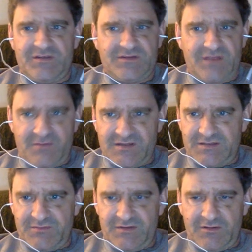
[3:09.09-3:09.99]
so they must
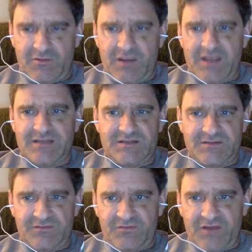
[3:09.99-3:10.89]
have been acquaintances
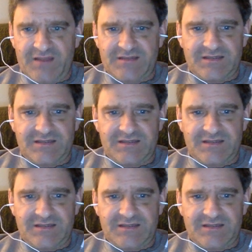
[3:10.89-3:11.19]
or friends.